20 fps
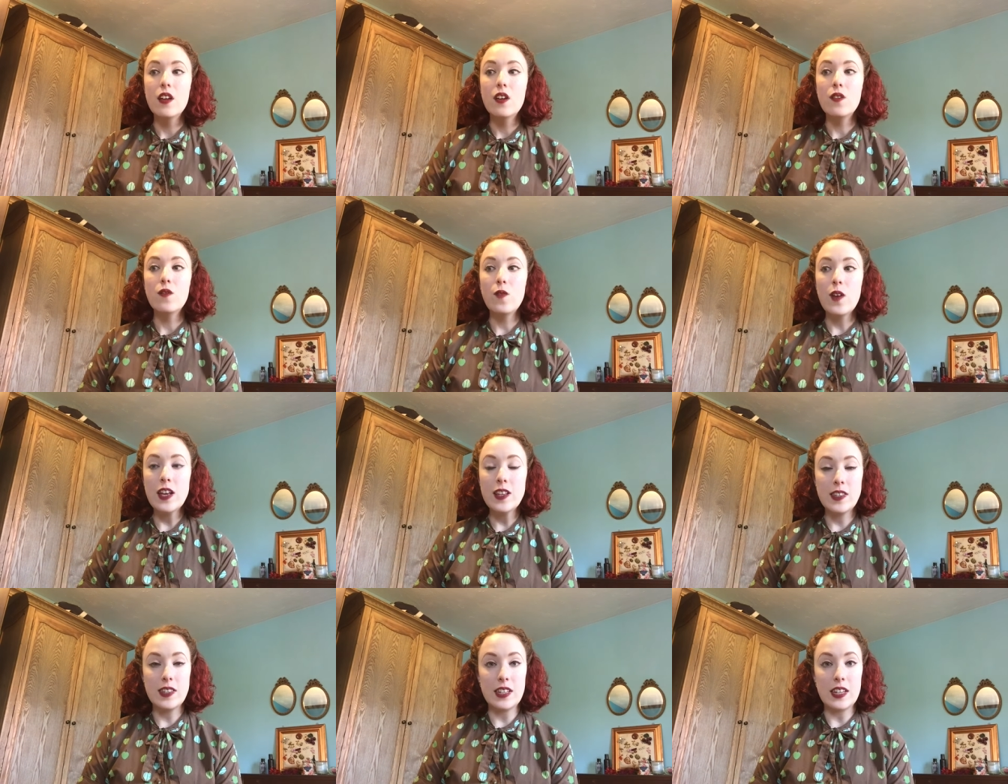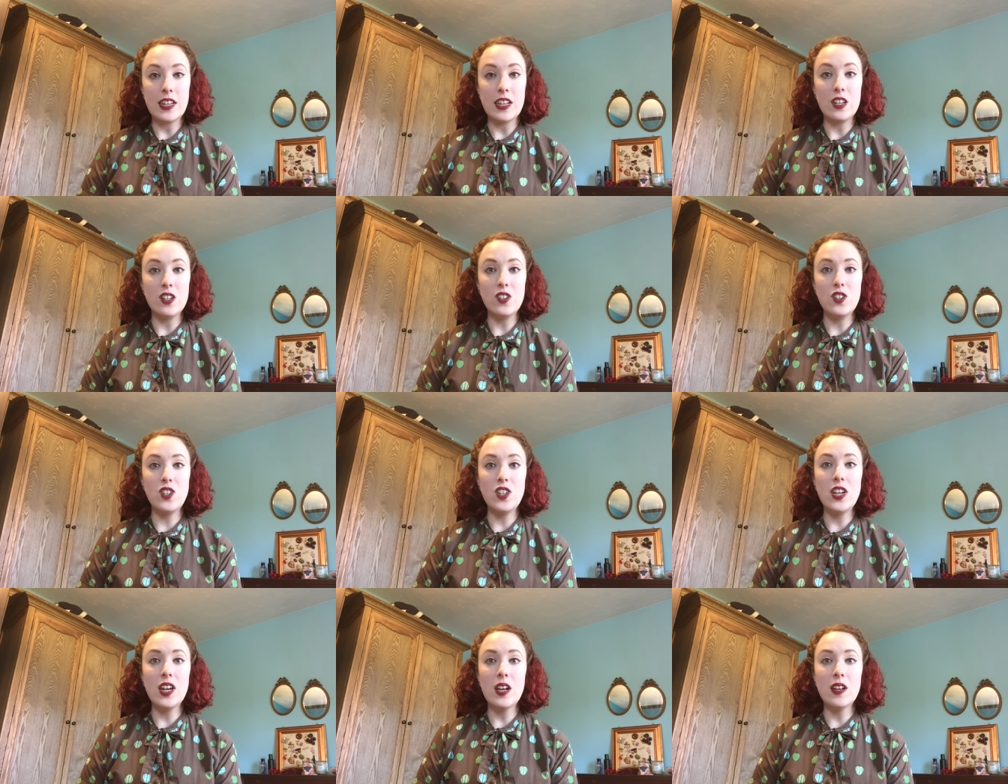Firstly,
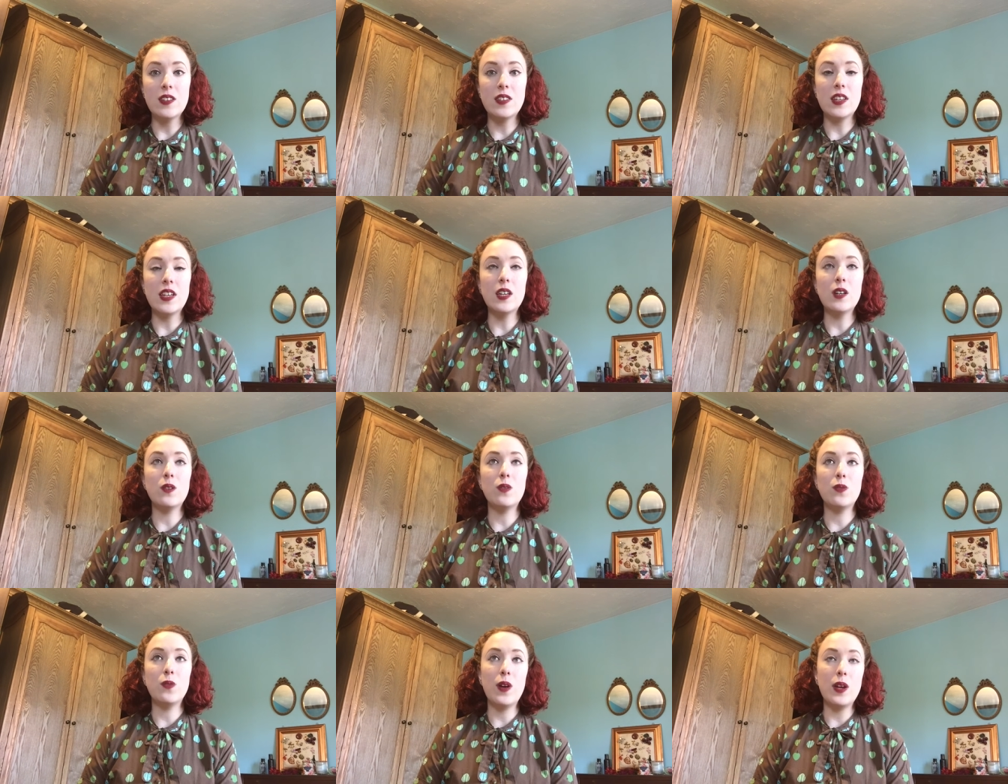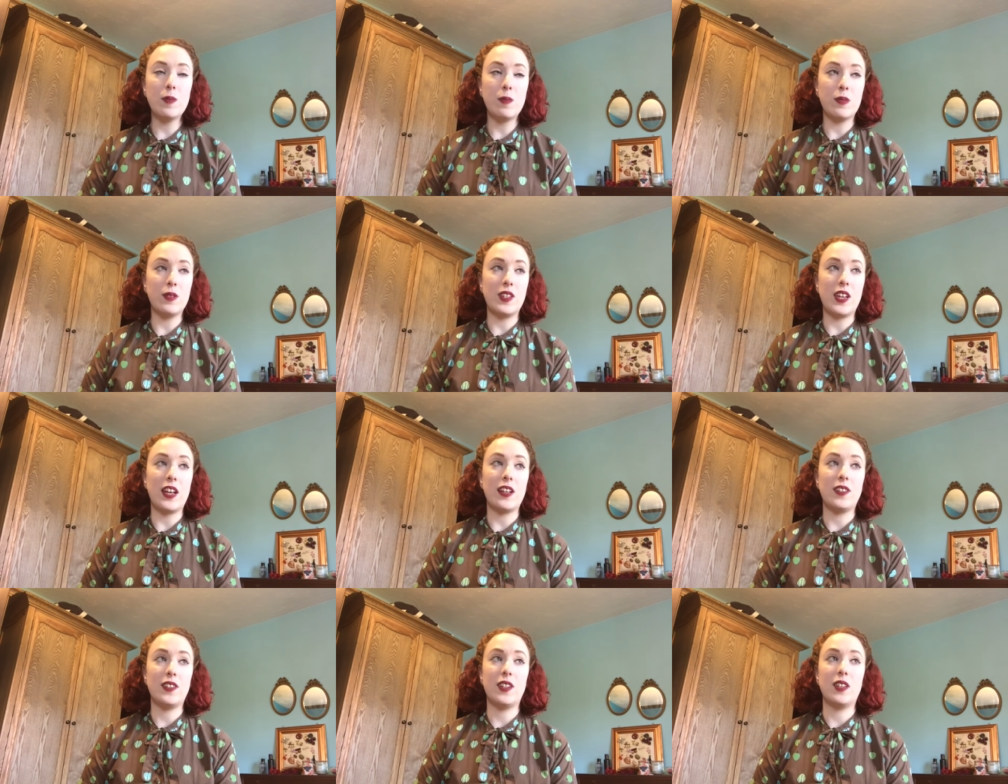she has incredible
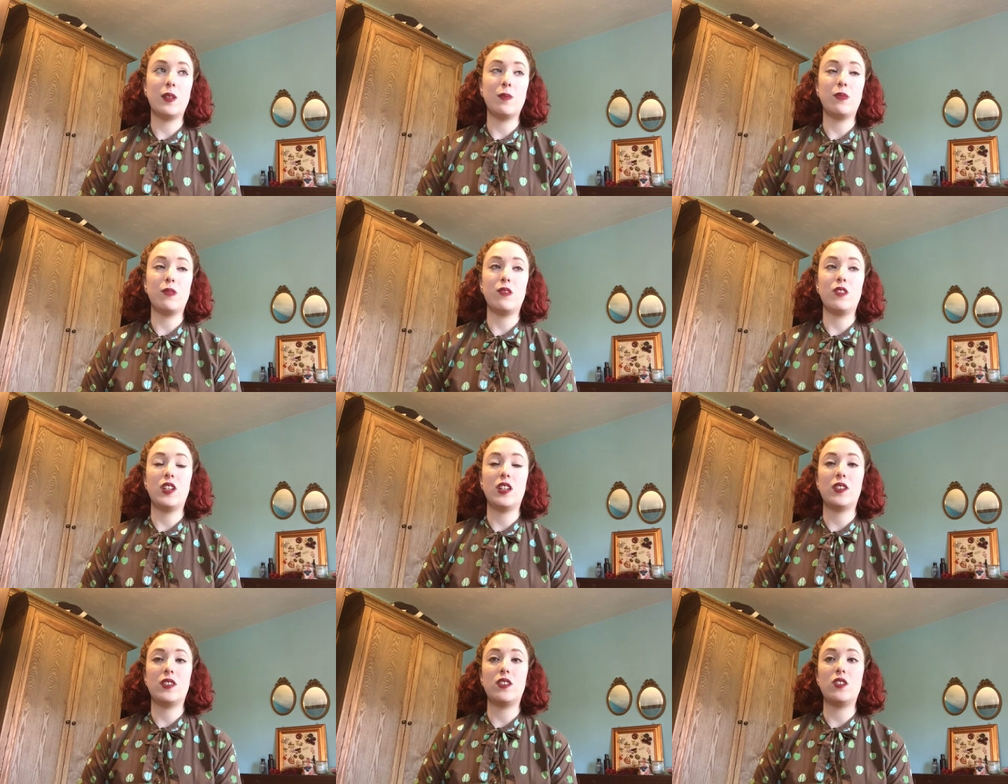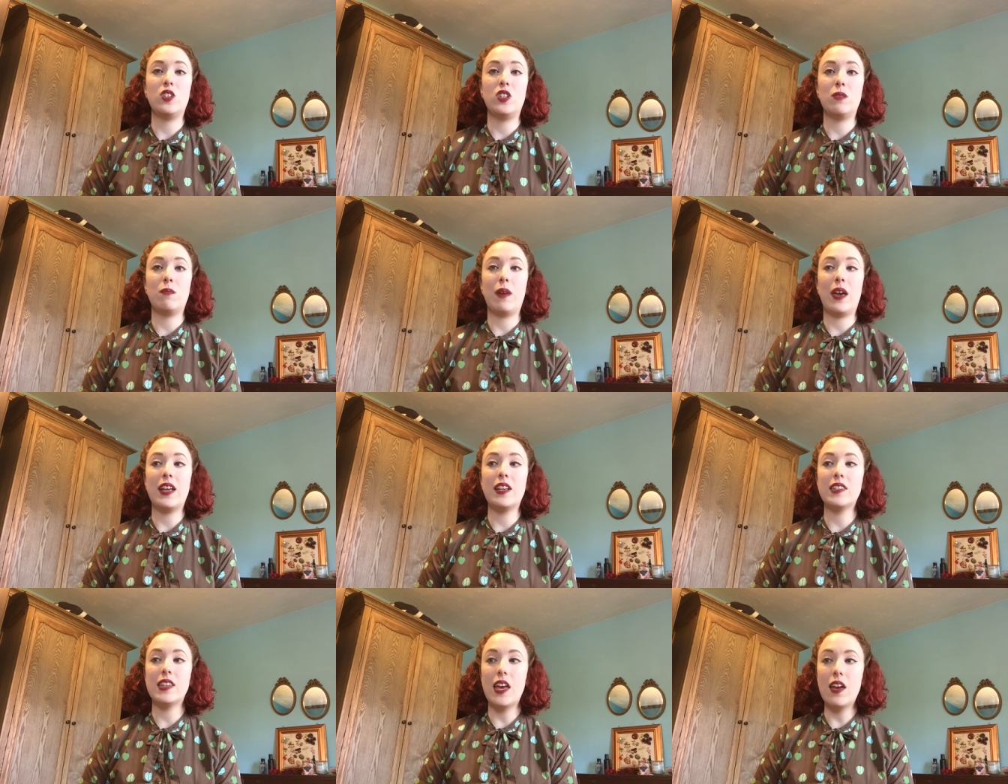taste in the projects that she
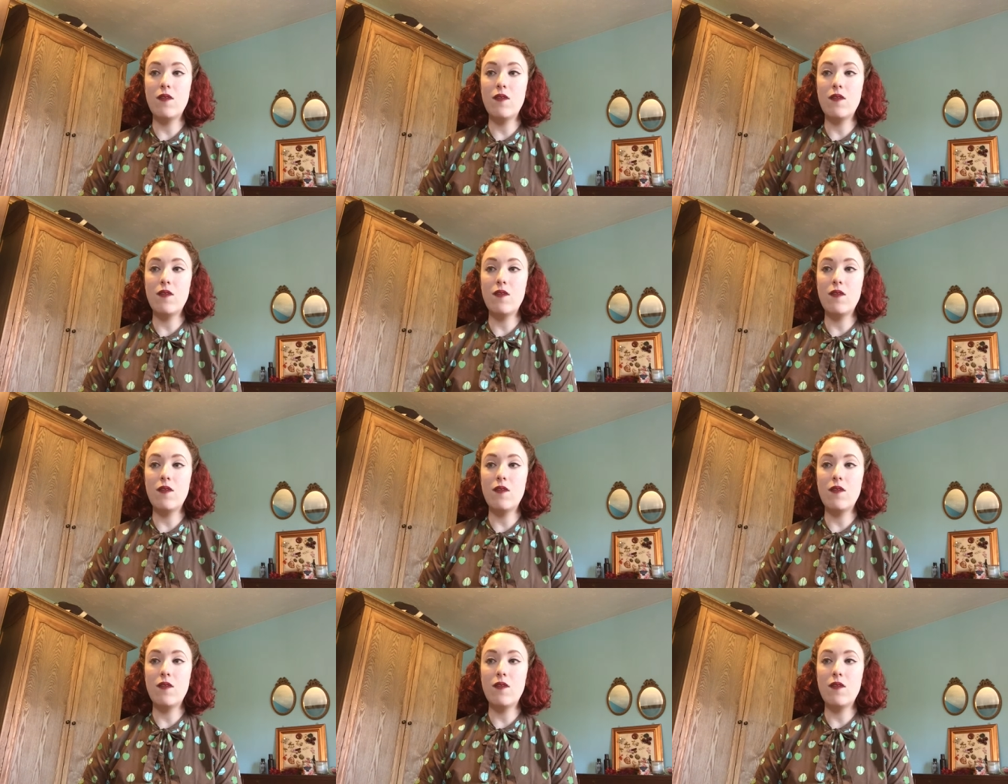makes.